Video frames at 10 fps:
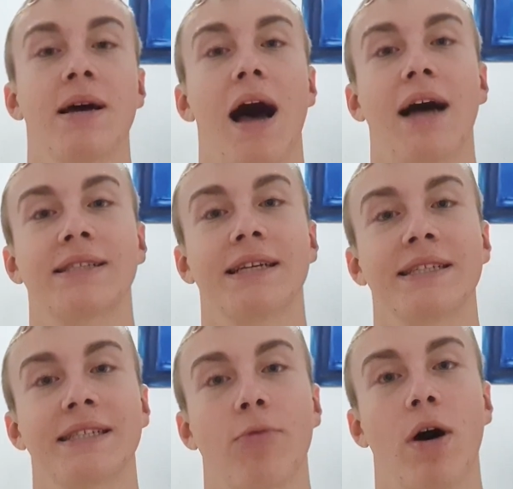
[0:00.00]
asking
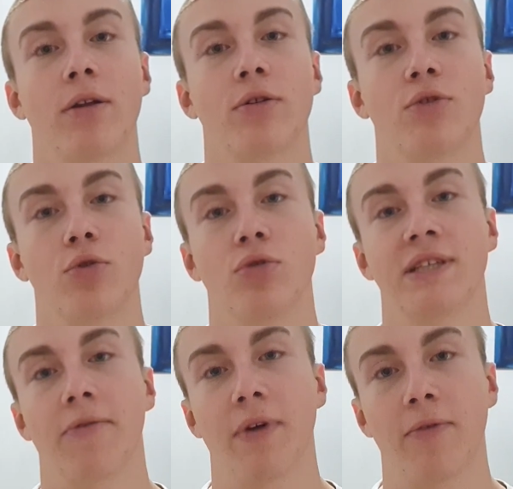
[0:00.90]
someone to do
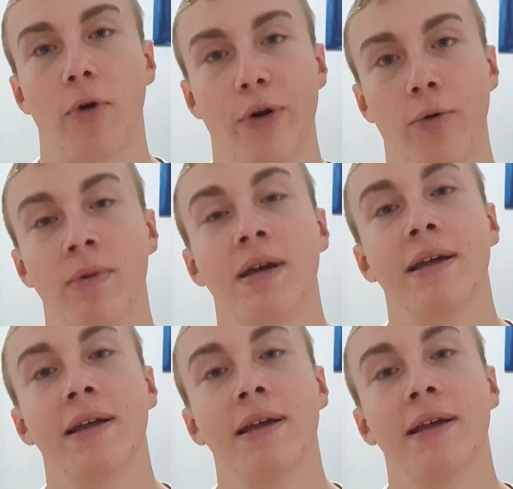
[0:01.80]
something for you.